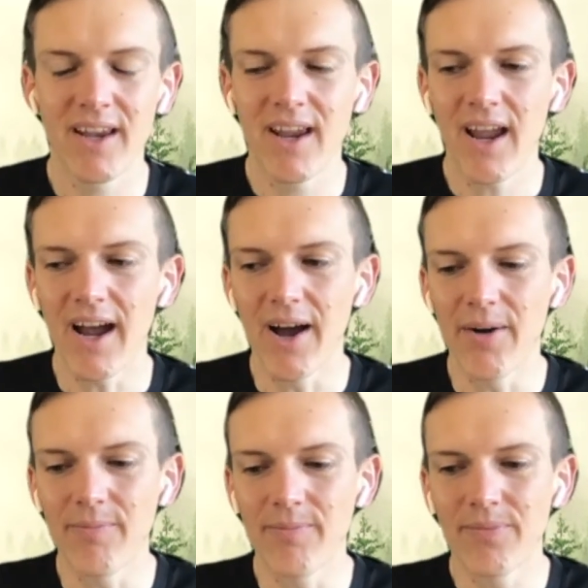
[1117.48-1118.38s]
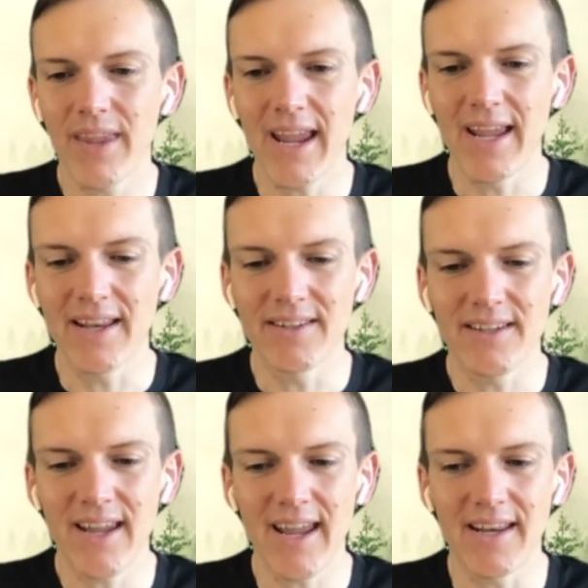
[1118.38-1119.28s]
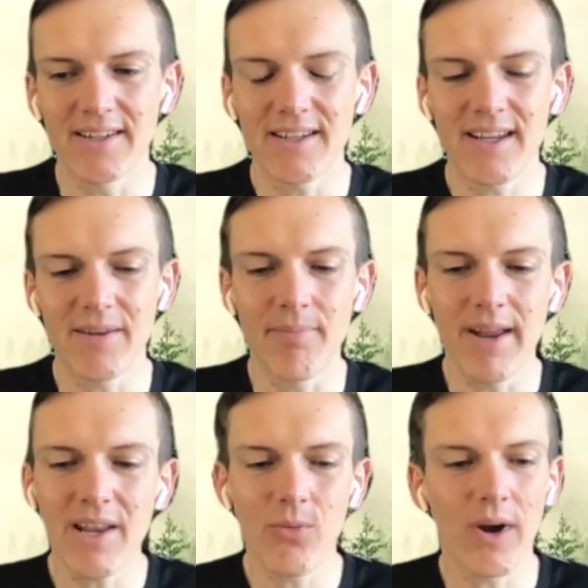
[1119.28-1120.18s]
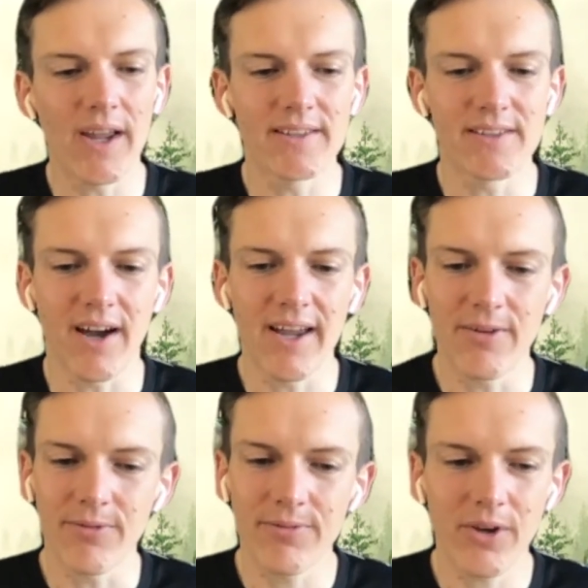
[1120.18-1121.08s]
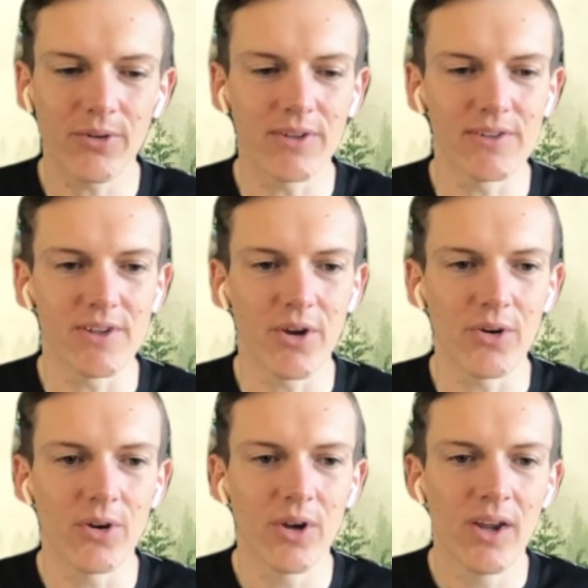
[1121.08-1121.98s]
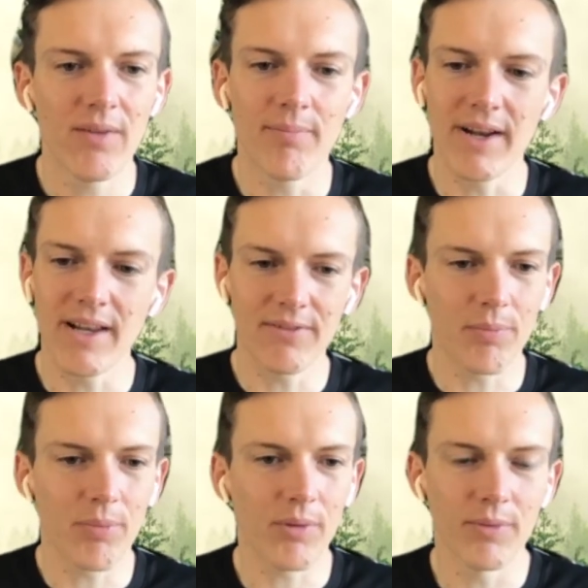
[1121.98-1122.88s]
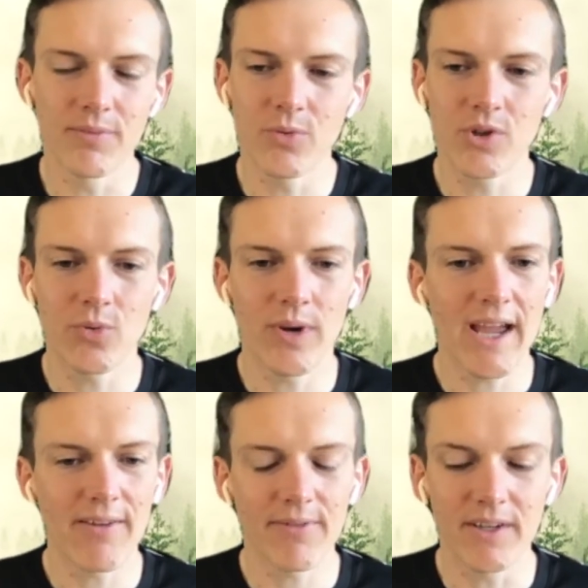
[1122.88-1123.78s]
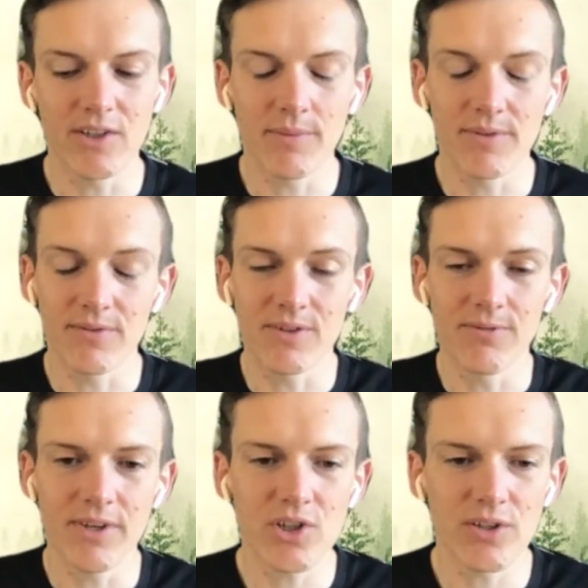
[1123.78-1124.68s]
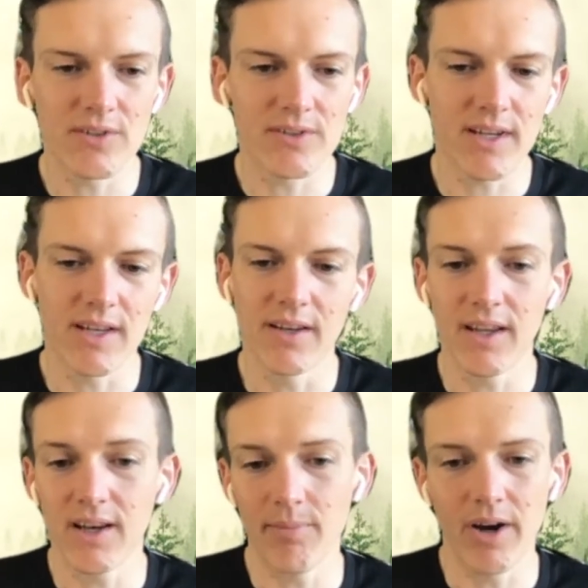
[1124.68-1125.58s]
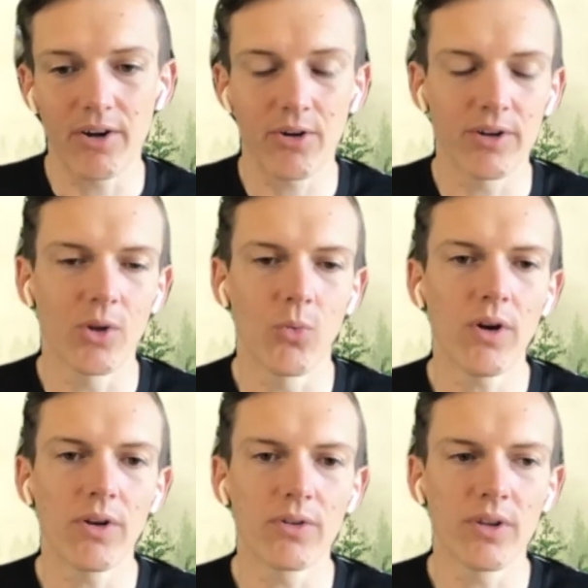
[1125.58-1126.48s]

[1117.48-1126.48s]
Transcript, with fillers: Um, and and in many ways, I have felt as though many of the problems which we have in terms of divisions in, in America and in the world